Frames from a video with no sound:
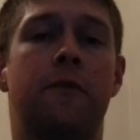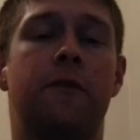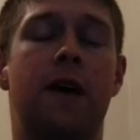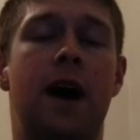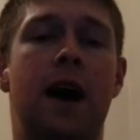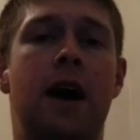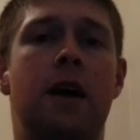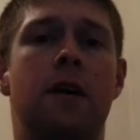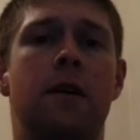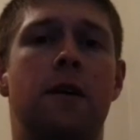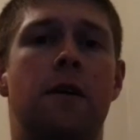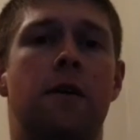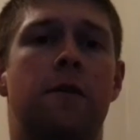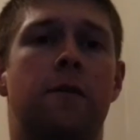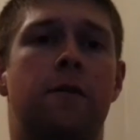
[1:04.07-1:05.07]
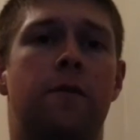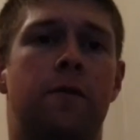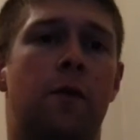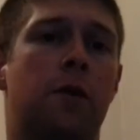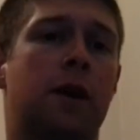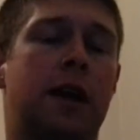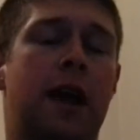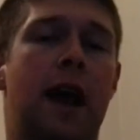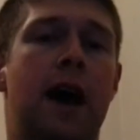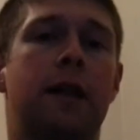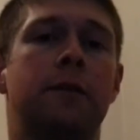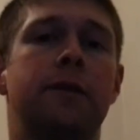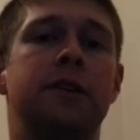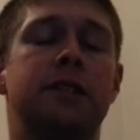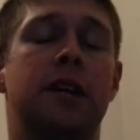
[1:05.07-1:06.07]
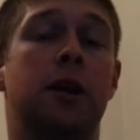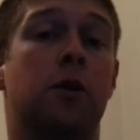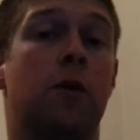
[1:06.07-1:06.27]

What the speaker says: fat, 4 calories in a